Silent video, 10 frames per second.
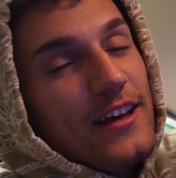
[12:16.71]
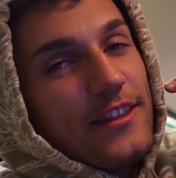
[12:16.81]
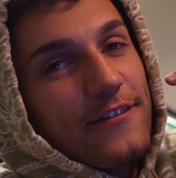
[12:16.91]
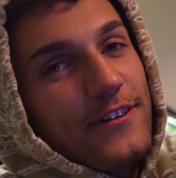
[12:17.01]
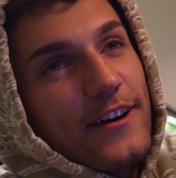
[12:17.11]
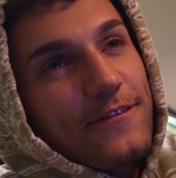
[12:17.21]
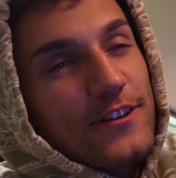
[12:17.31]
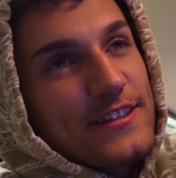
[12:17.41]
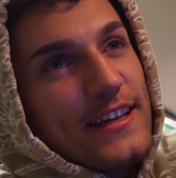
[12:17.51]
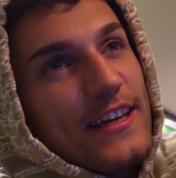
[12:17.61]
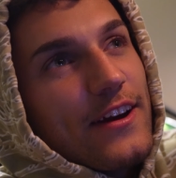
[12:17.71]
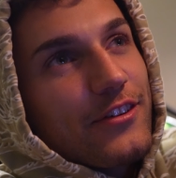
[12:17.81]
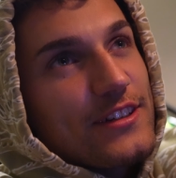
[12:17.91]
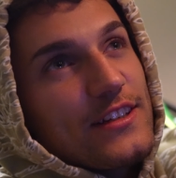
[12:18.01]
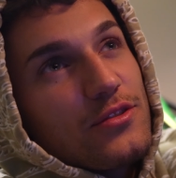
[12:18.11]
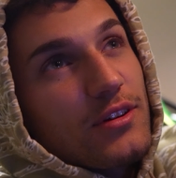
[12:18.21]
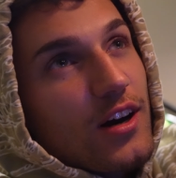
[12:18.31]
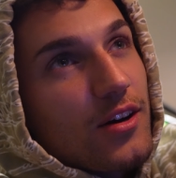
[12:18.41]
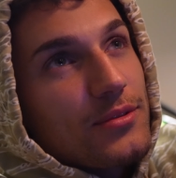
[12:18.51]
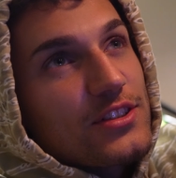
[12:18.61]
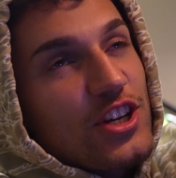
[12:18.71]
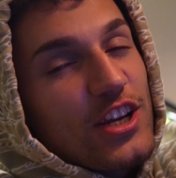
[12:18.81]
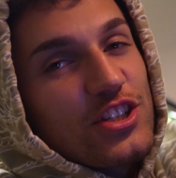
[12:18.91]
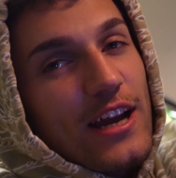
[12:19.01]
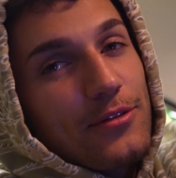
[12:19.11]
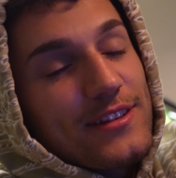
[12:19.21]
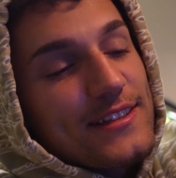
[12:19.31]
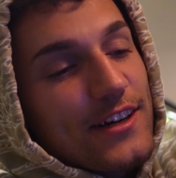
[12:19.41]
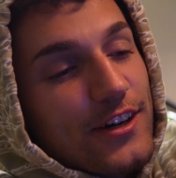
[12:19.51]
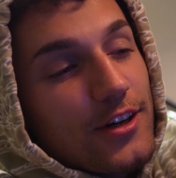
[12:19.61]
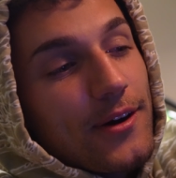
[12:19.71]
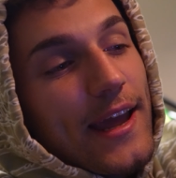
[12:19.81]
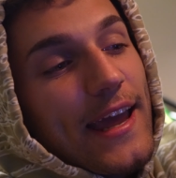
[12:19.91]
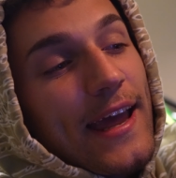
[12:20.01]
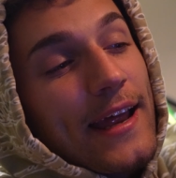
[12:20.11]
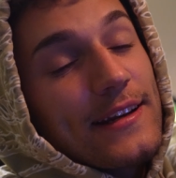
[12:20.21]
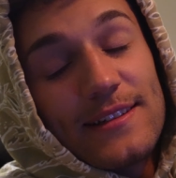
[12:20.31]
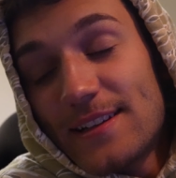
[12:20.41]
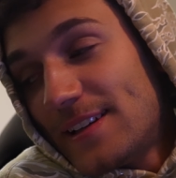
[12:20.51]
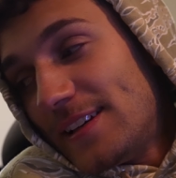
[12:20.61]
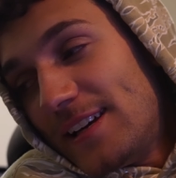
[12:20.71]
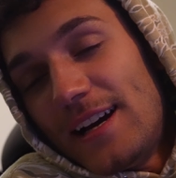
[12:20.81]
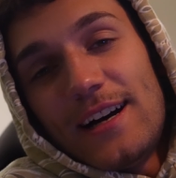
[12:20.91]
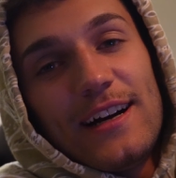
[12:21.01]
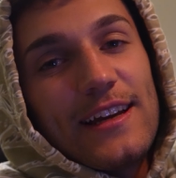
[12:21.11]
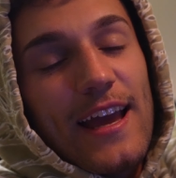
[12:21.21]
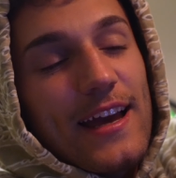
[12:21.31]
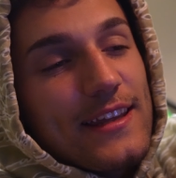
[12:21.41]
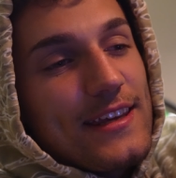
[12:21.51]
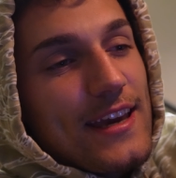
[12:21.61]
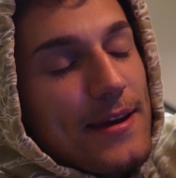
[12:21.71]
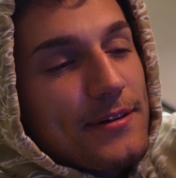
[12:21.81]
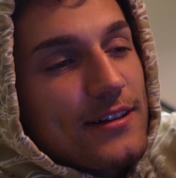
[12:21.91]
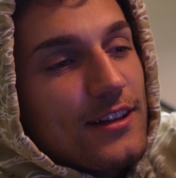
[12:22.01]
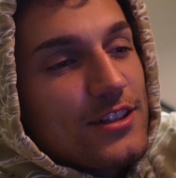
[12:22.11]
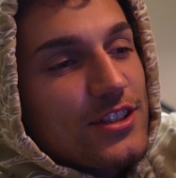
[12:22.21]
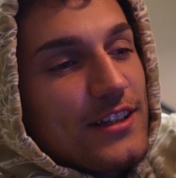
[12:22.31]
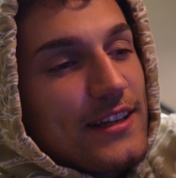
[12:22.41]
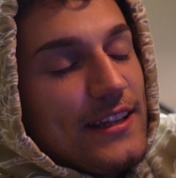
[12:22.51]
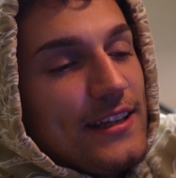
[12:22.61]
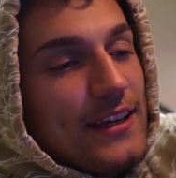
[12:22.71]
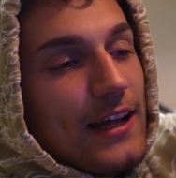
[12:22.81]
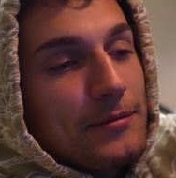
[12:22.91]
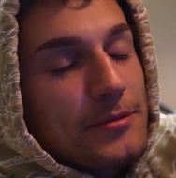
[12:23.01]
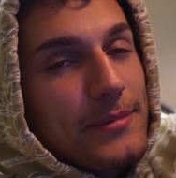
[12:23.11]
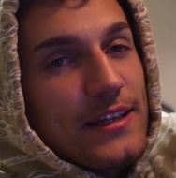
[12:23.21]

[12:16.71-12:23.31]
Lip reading: The very first thing he ever did to a car was change out the stereo, and yeah, he came in clutch and he helped me